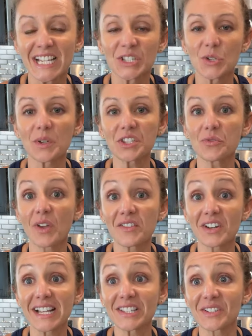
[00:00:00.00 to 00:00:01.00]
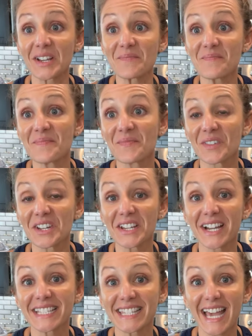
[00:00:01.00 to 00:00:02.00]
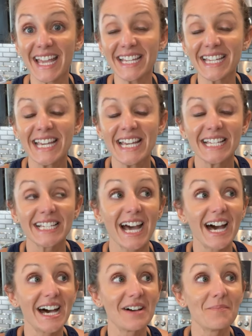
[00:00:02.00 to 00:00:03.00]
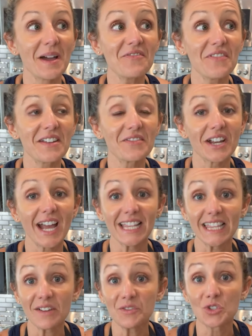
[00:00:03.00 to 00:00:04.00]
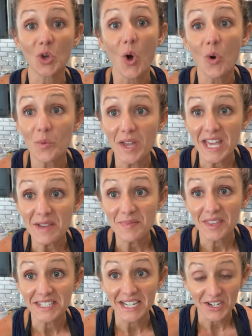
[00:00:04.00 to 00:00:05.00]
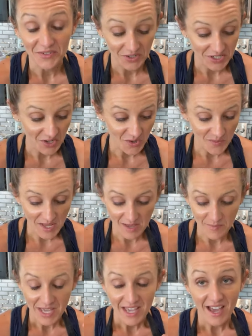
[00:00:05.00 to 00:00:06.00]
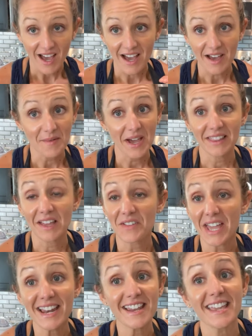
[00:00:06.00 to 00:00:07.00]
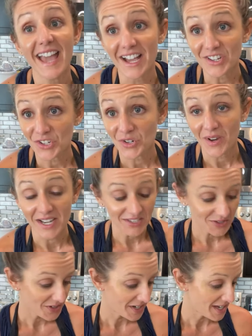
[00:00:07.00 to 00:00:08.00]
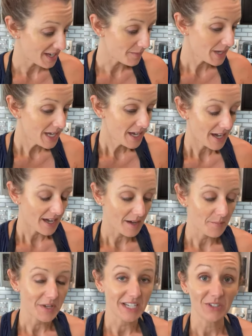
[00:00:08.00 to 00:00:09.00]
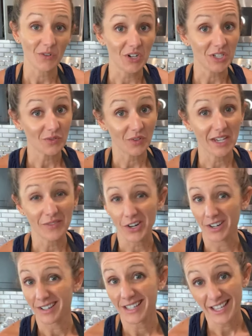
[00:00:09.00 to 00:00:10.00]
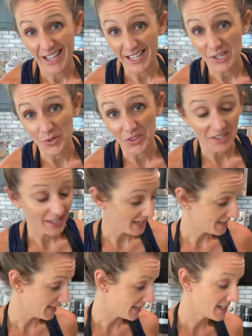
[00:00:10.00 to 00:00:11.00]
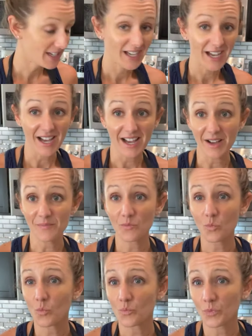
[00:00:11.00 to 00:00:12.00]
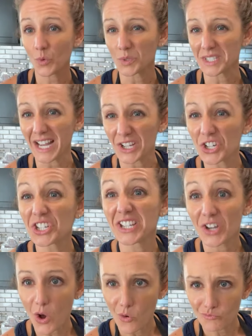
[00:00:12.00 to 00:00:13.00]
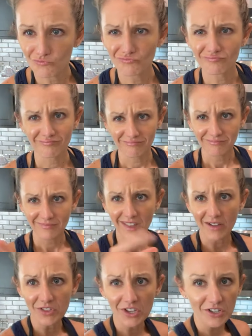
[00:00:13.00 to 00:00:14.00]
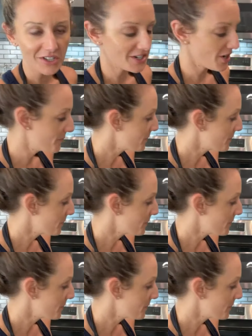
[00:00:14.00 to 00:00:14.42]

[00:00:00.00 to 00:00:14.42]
So what's your favorite ice cream? What do you guys like? Uh, my favorite, I love Dole Whip, the dairy-free Dole Whip. Um, I love any cashew ice cream, um, but as far as flavor, I go with the classic, um, what's that, cookie dough. Love the cookie dough.